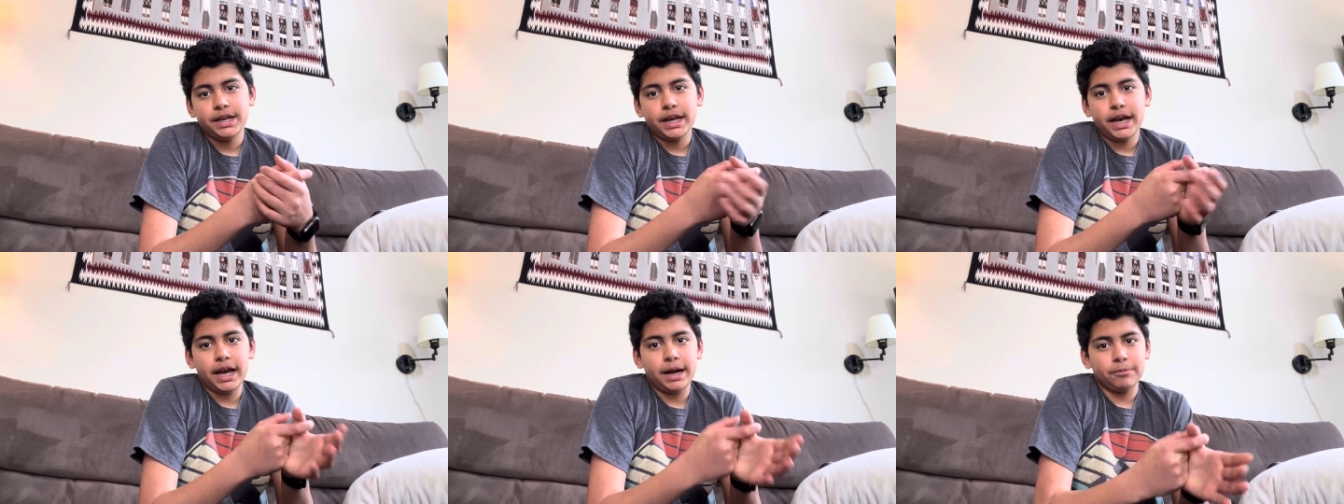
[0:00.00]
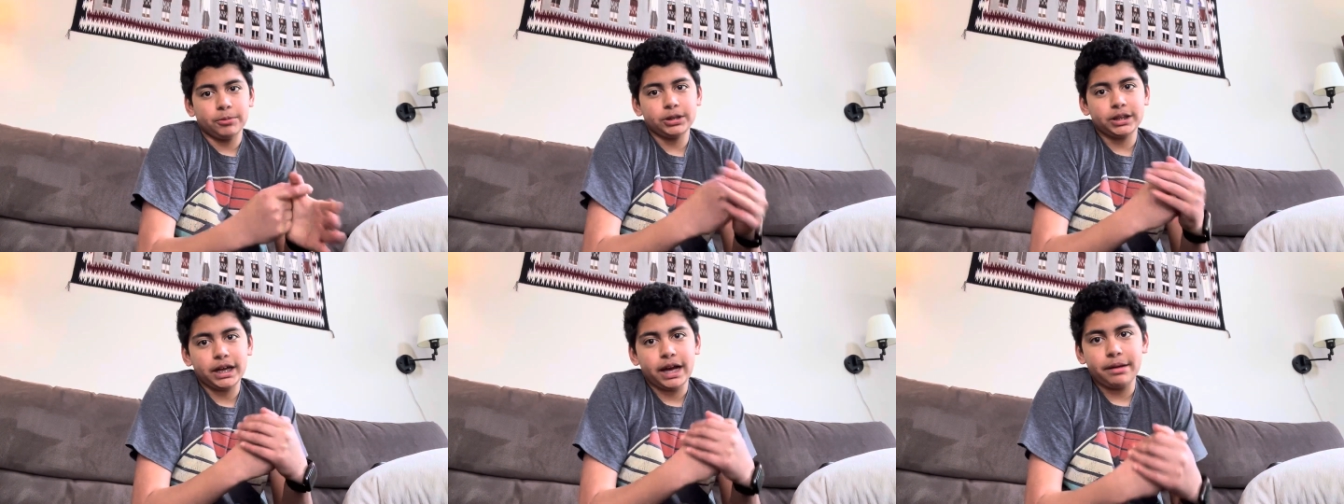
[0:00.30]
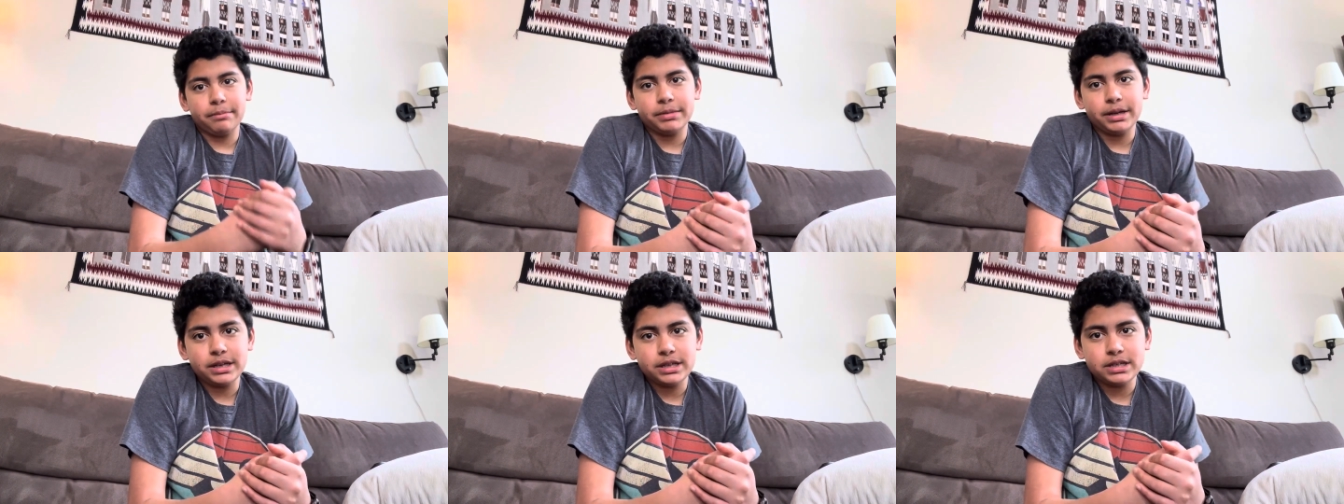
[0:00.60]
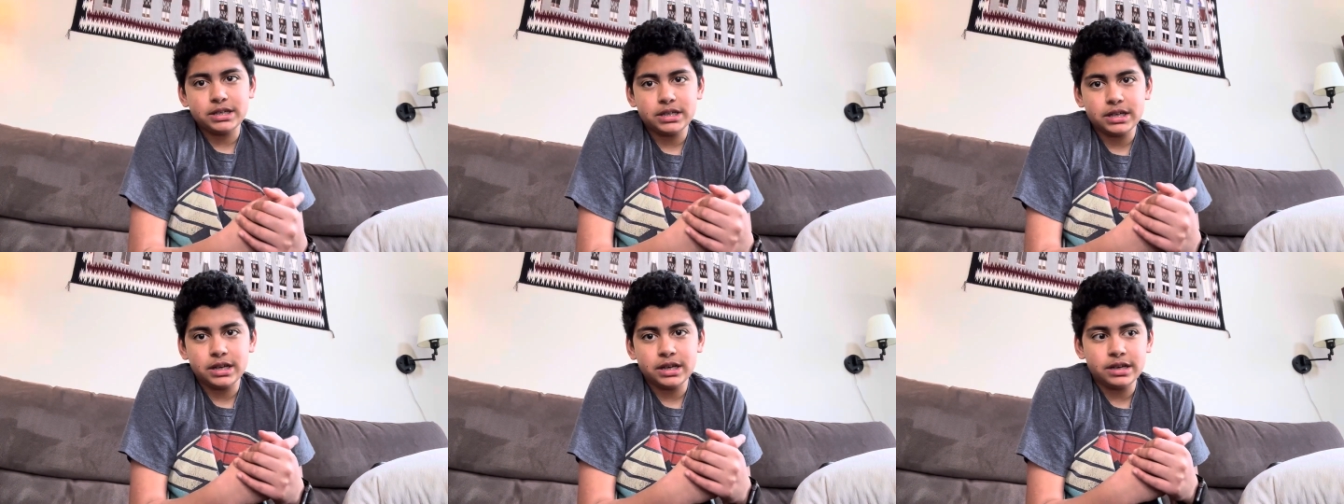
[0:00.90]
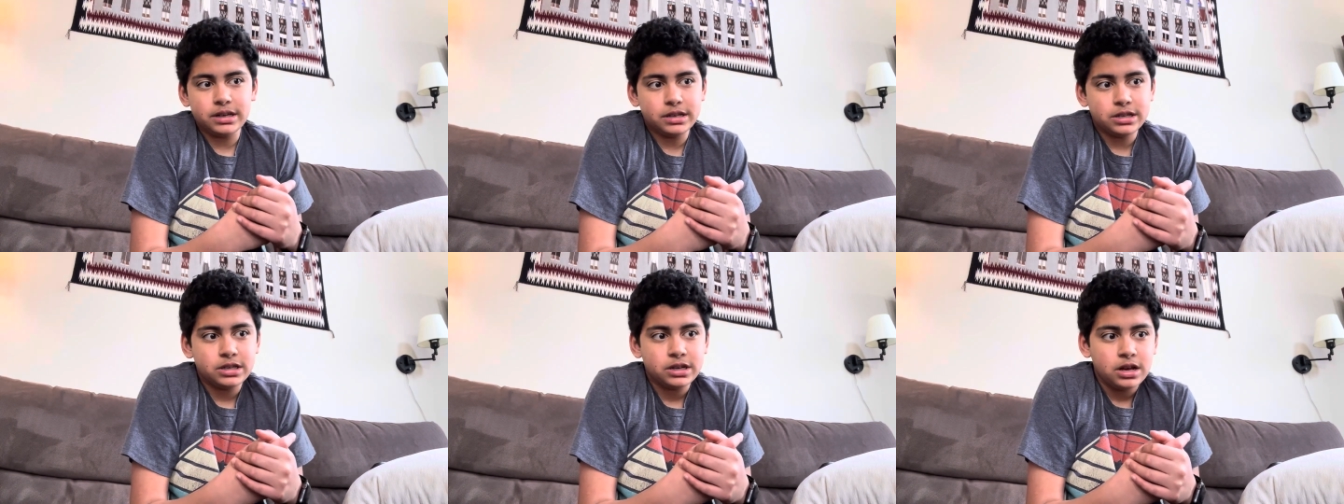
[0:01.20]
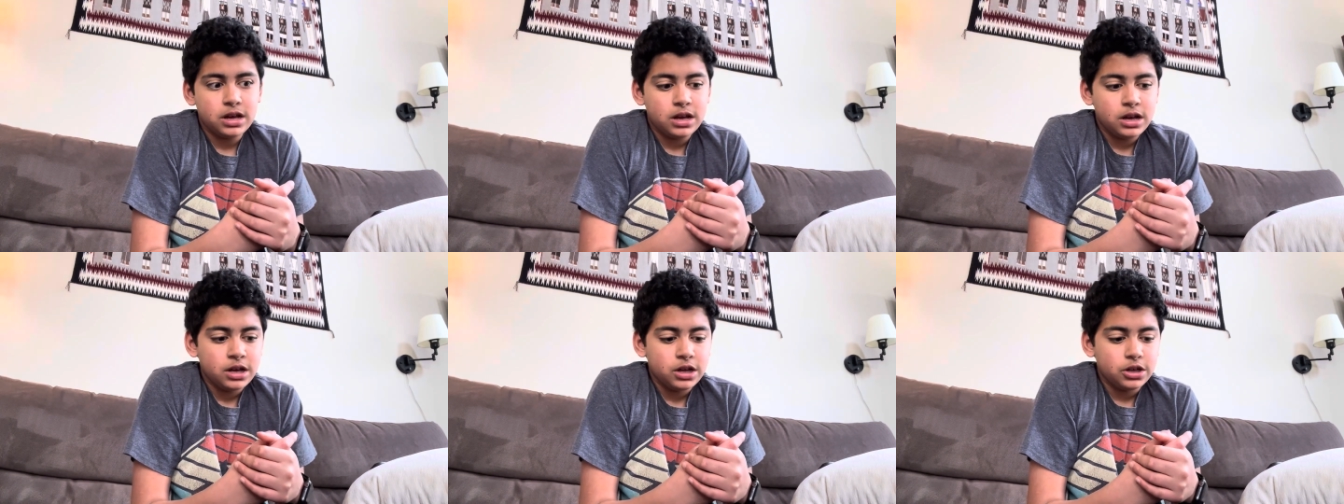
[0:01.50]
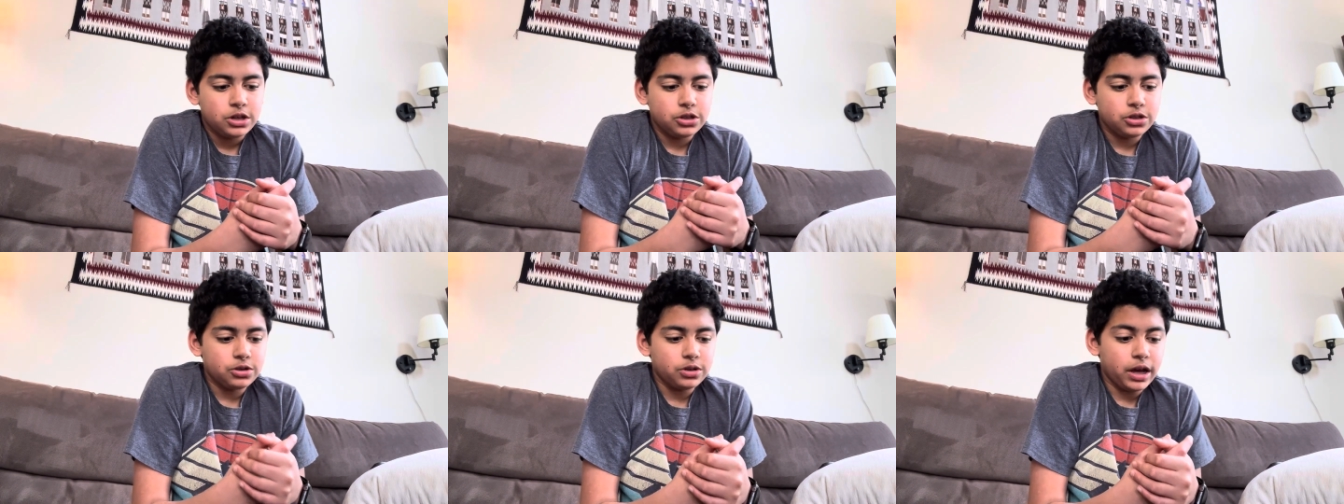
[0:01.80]
And what that means is,
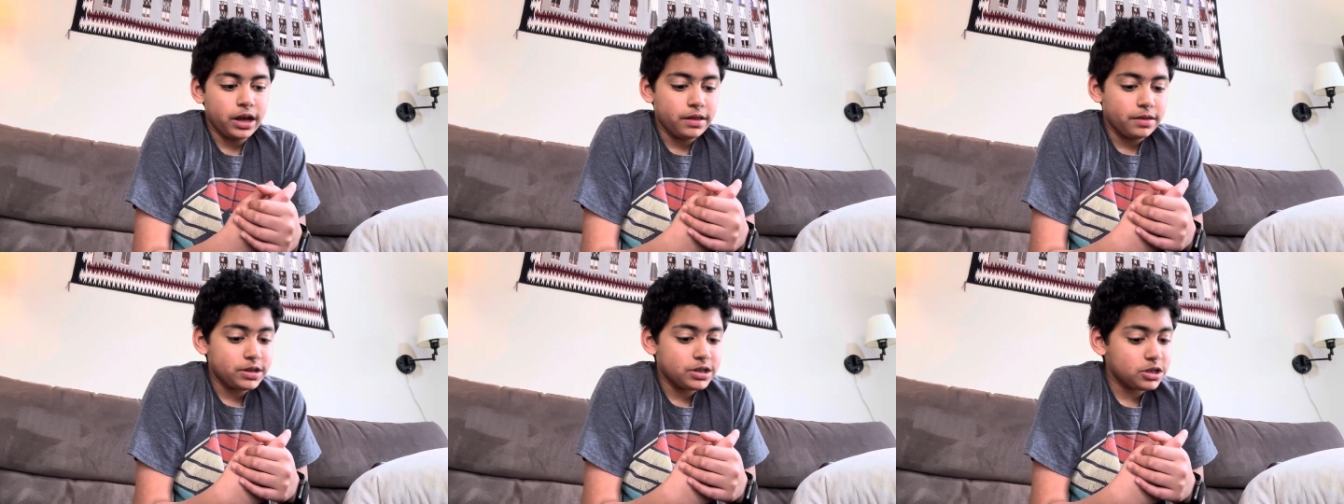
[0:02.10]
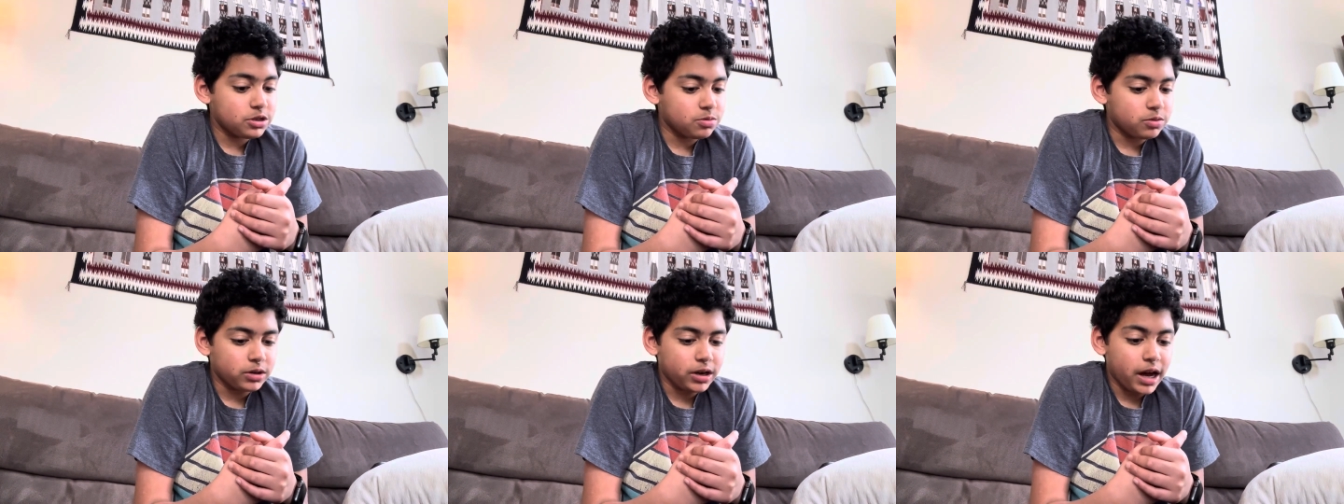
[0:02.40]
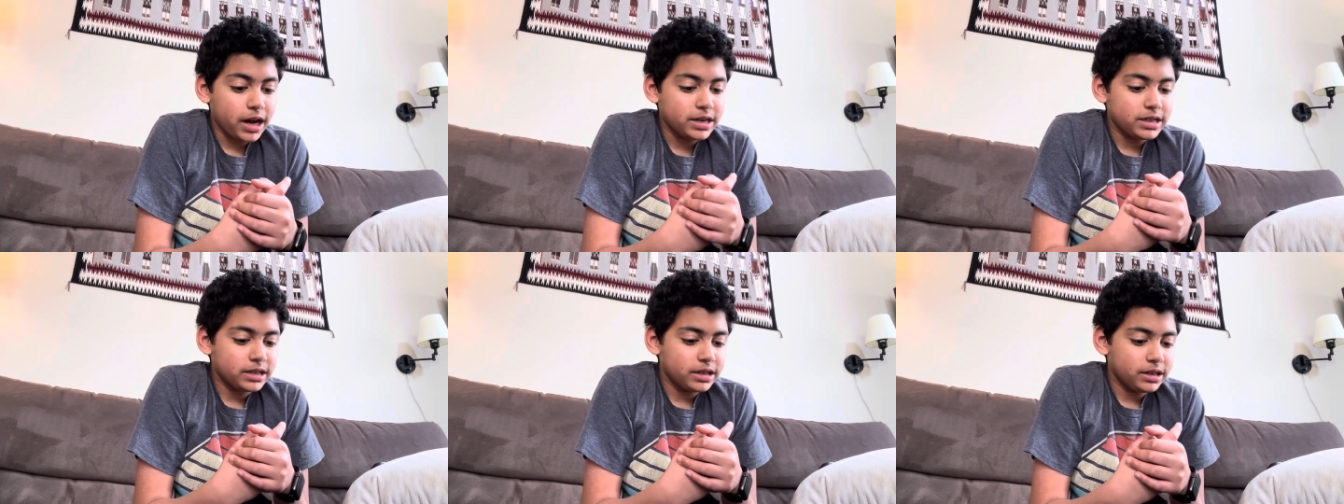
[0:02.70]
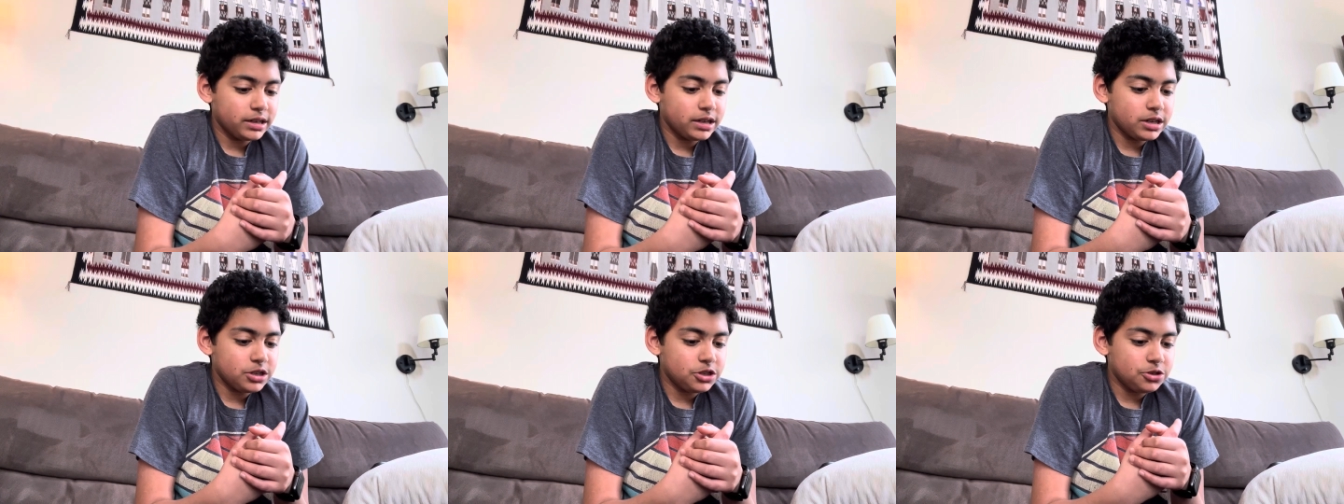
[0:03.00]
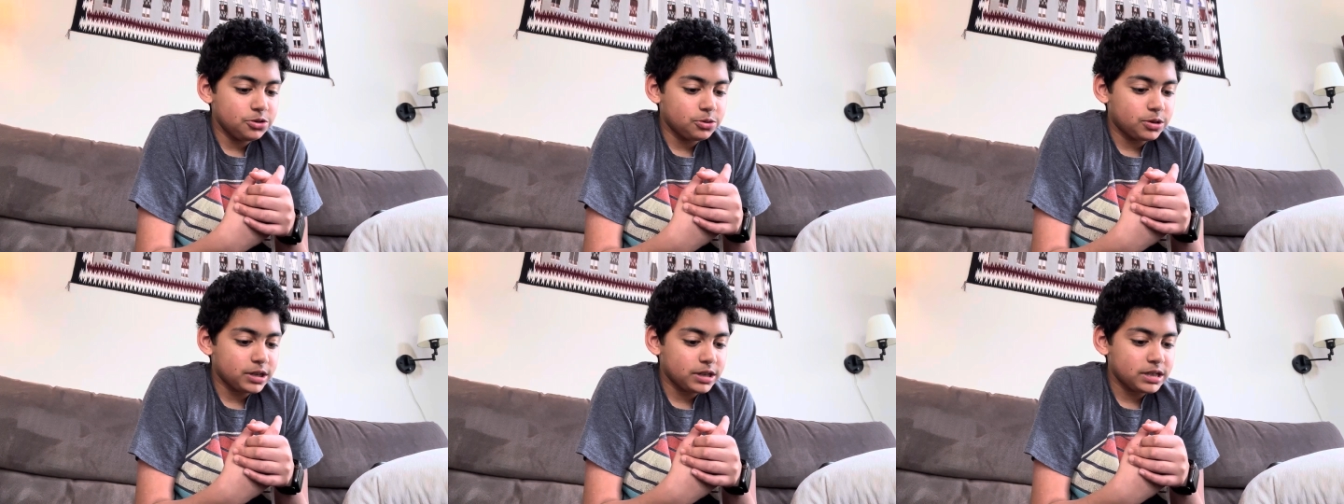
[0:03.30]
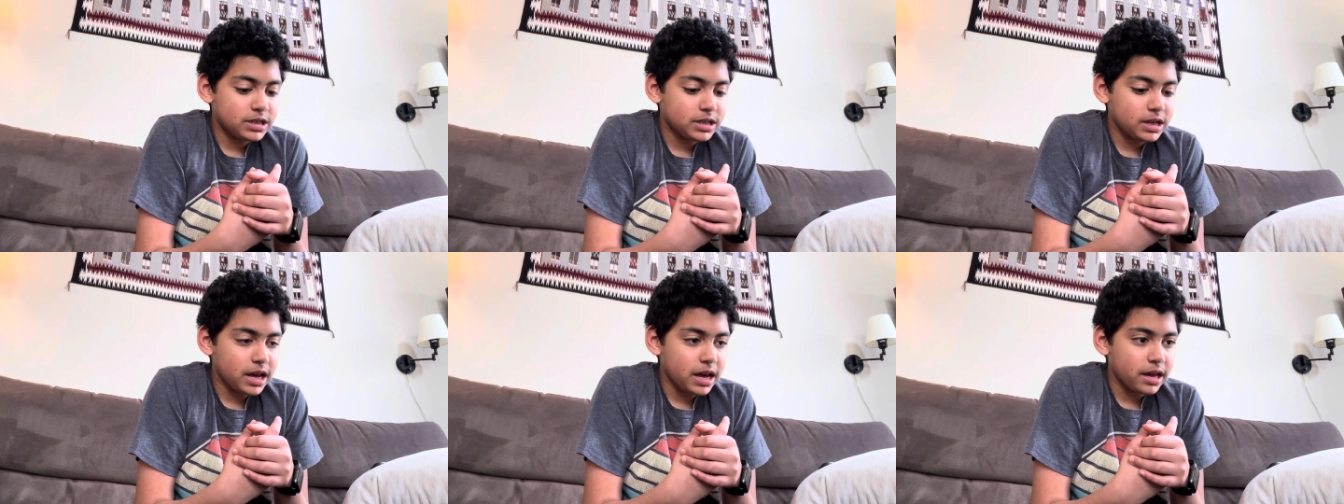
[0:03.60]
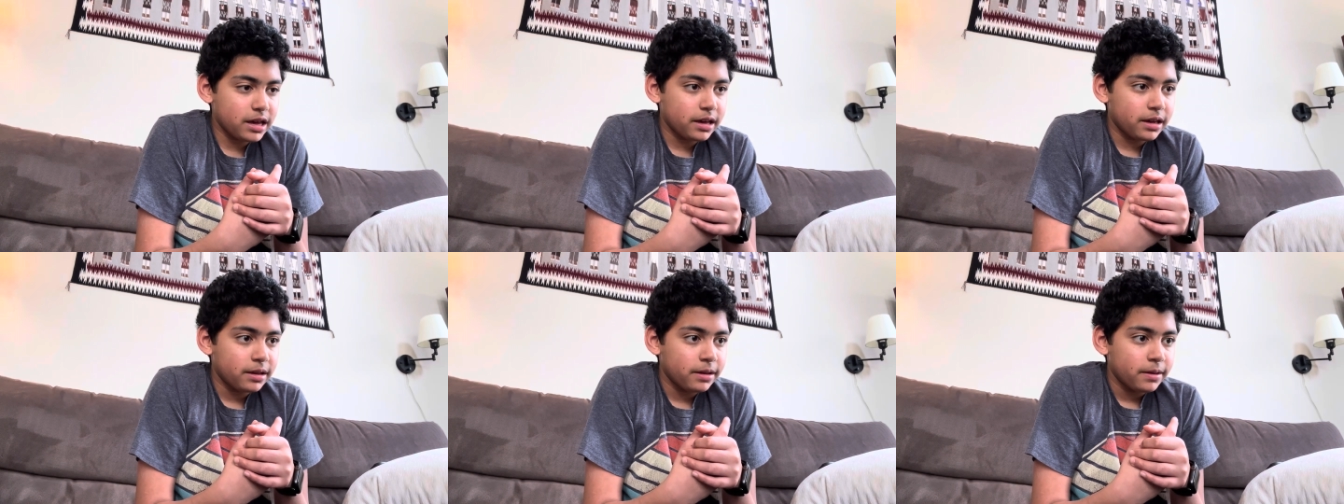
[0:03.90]
and this is what I did, is you could
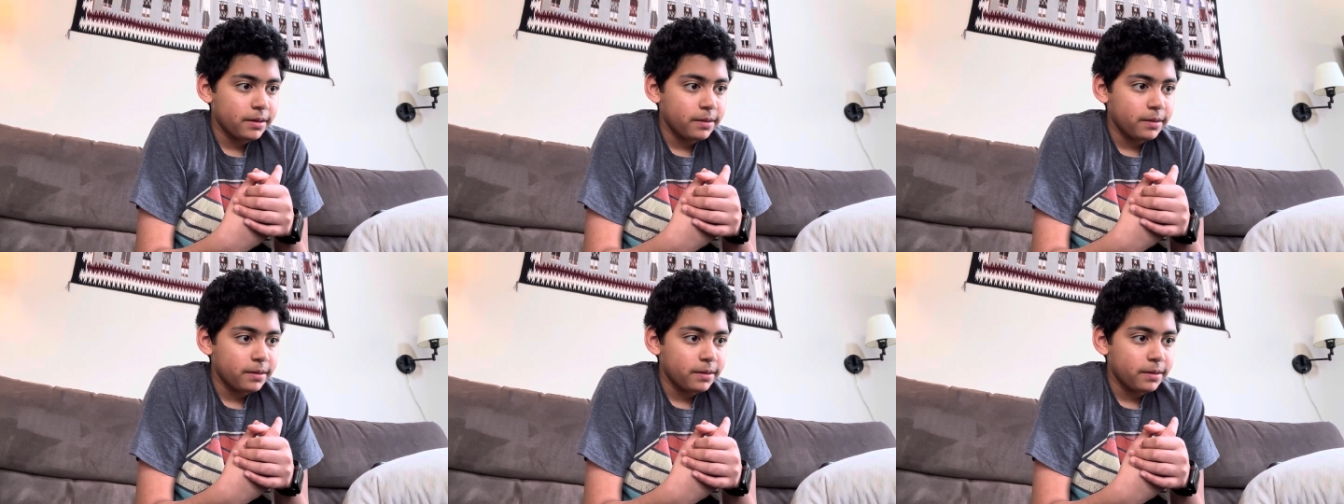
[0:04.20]
say,